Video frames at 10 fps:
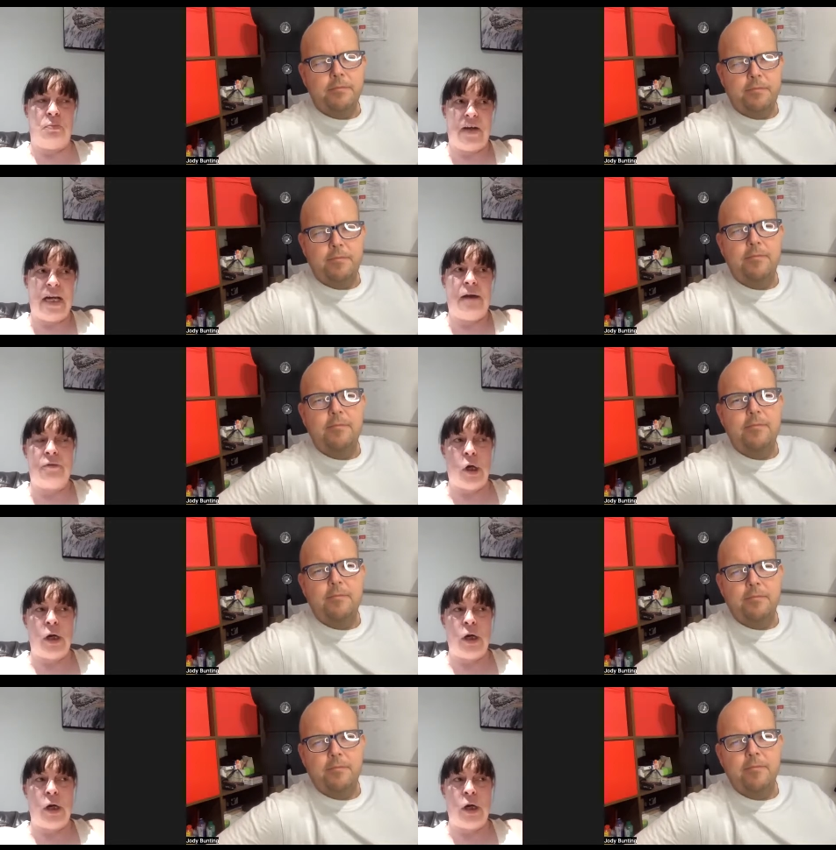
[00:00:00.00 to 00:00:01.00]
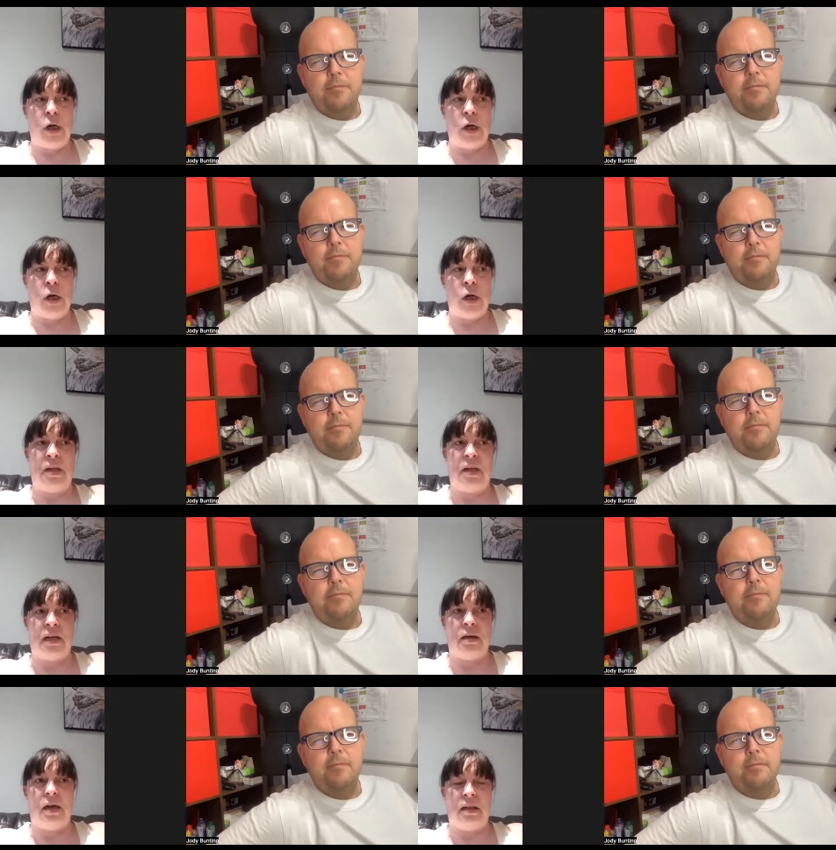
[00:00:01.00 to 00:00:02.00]
Speaker 1: if I carry on as I am,
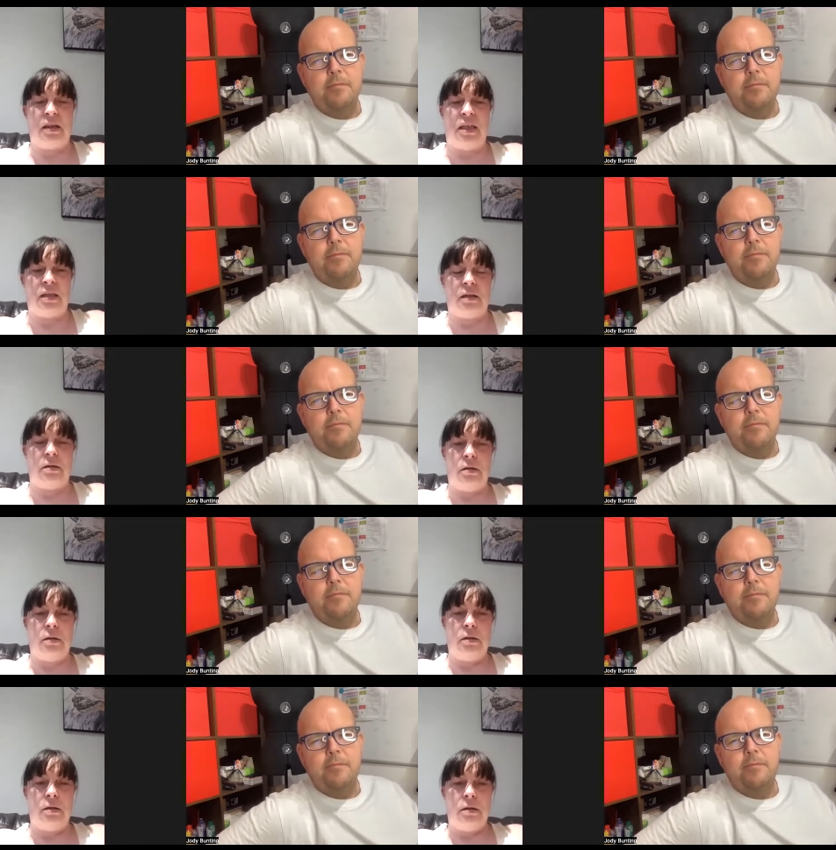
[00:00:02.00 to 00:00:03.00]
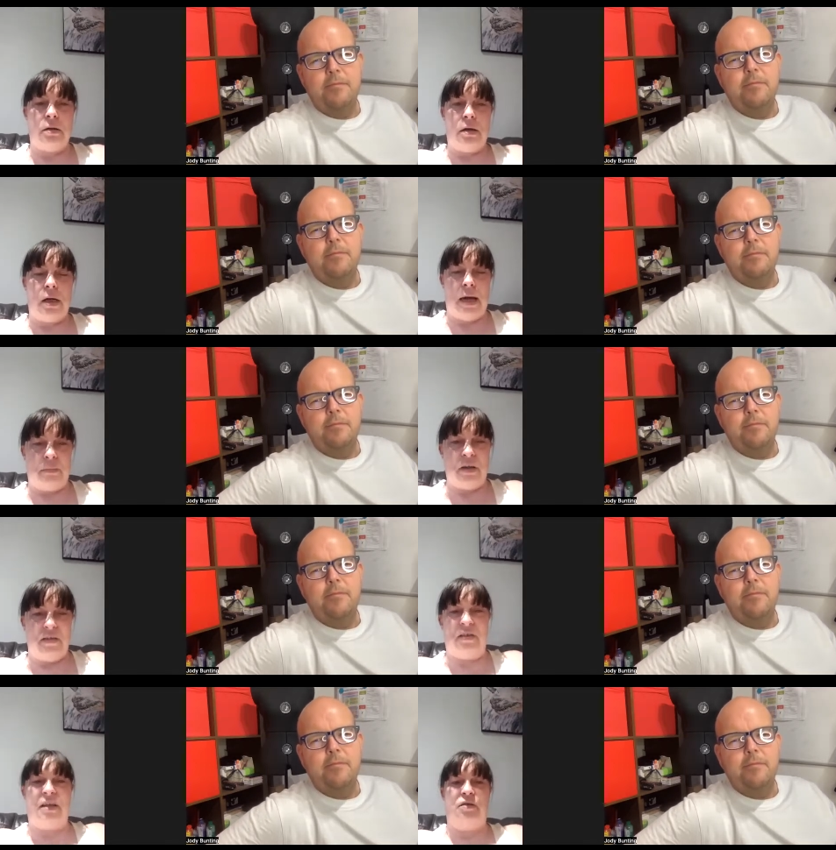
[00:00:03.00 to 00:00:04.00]
then I think I'm going to
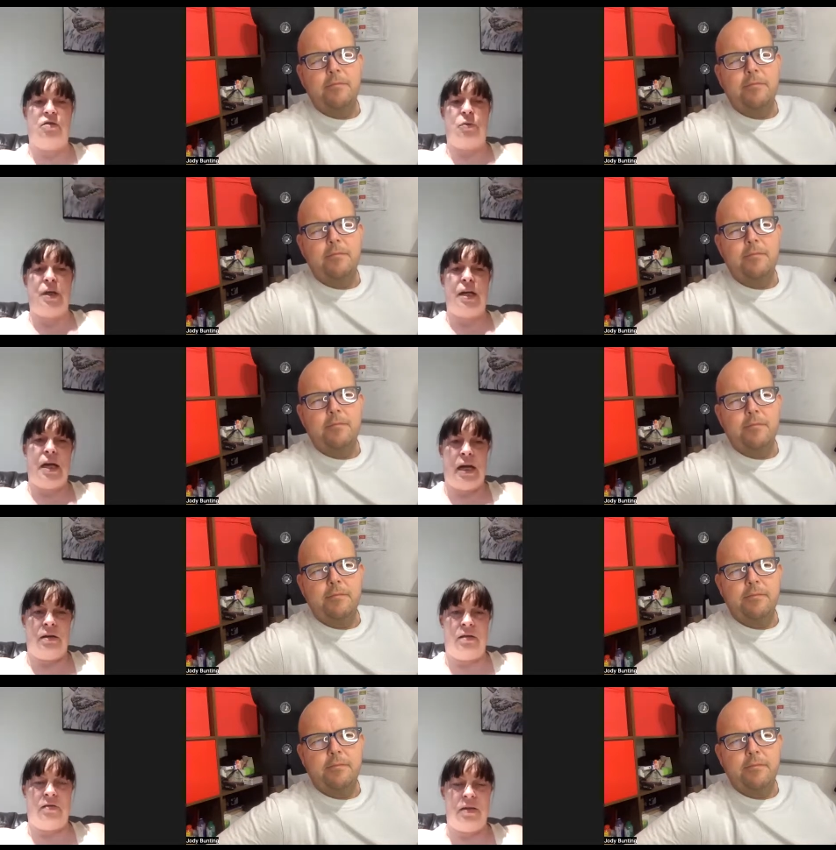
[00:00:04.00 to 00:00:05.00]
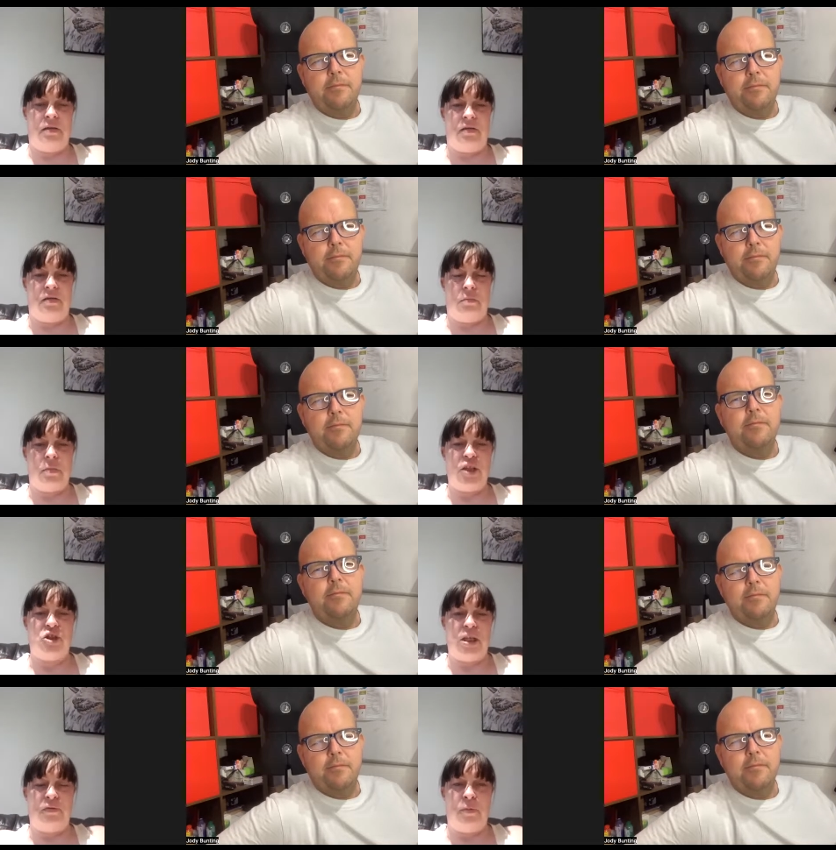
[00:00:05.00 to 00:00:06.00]
stick to it and it's
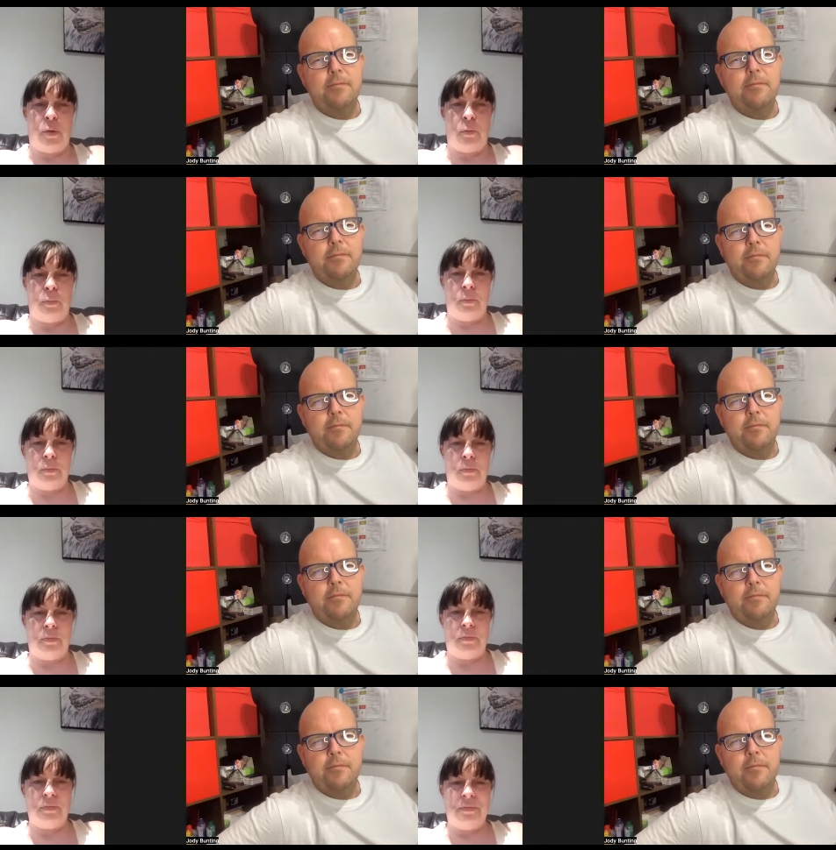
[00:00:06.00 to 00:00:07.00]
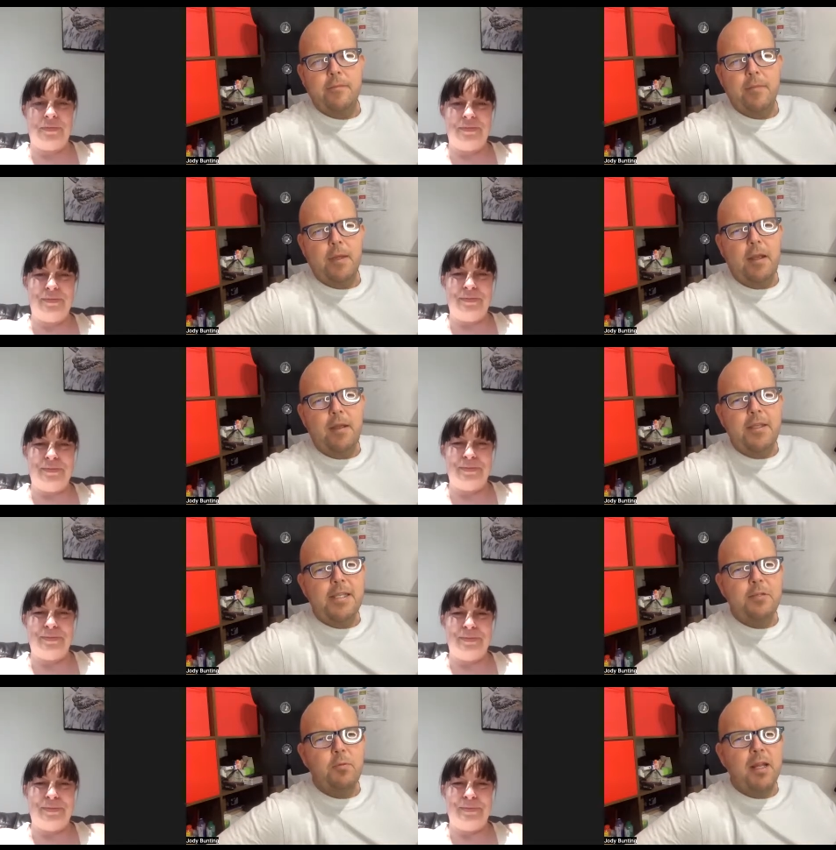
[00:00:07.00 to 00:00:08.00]
Speaker 2: achievable. And
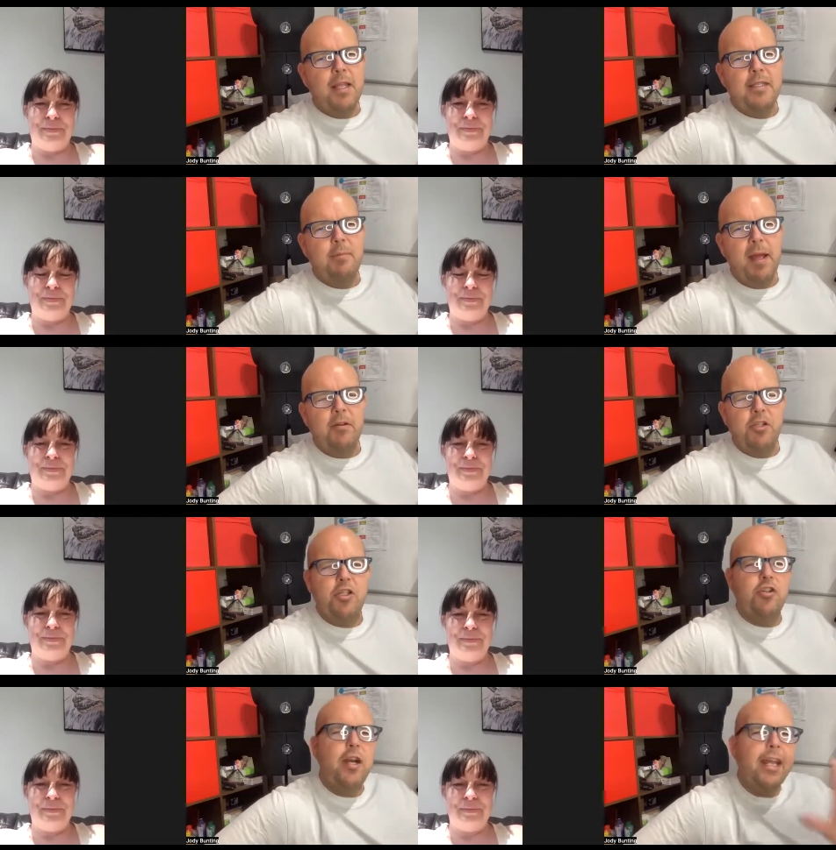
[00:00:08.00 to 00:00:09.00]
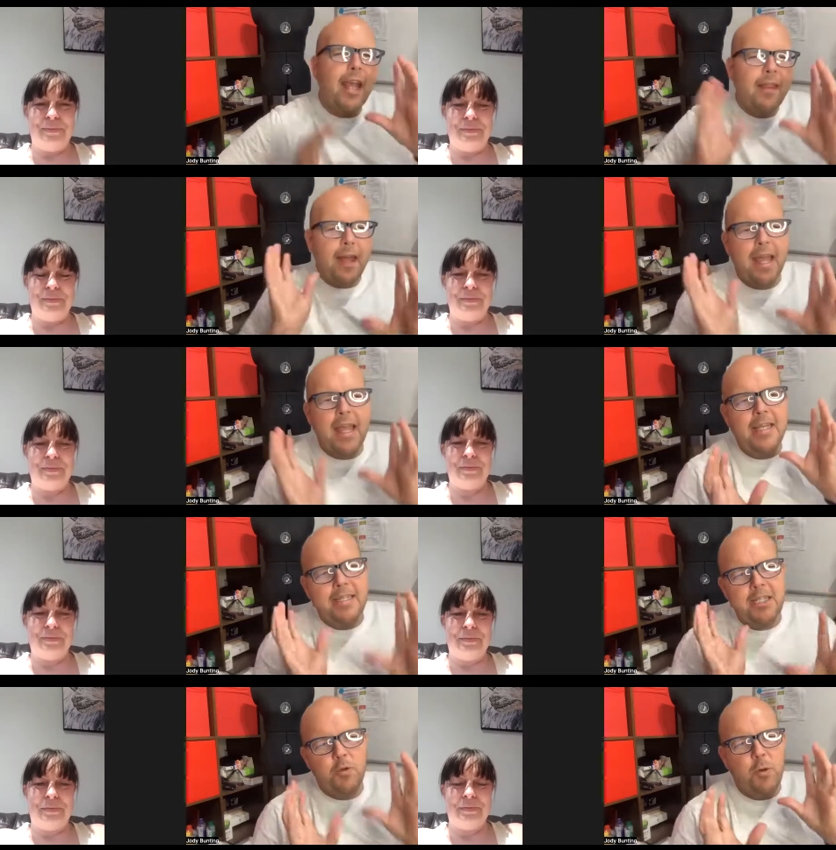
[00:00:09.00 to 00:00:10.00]
this is what it's about just trying to get that
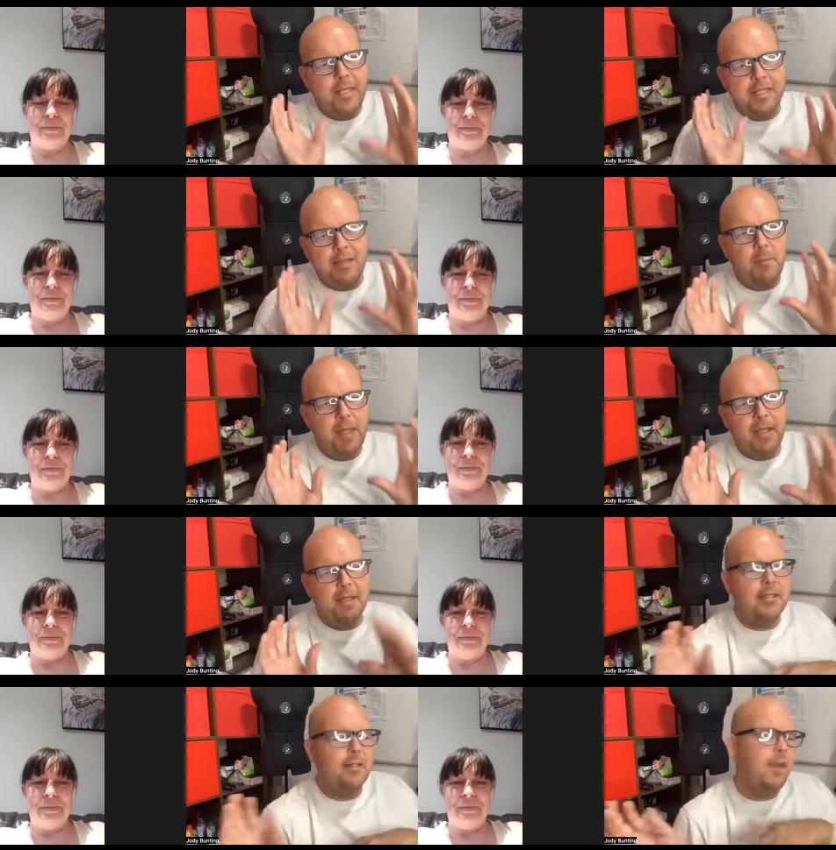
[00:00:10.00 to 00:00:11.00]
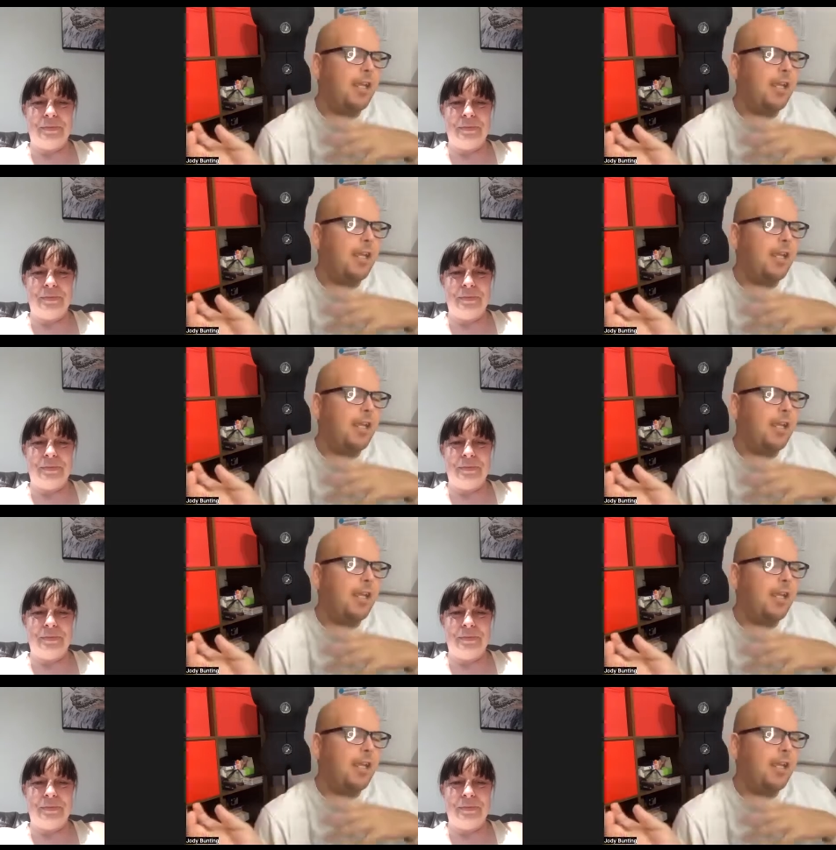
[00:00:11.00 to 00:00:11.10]
80 20 mix of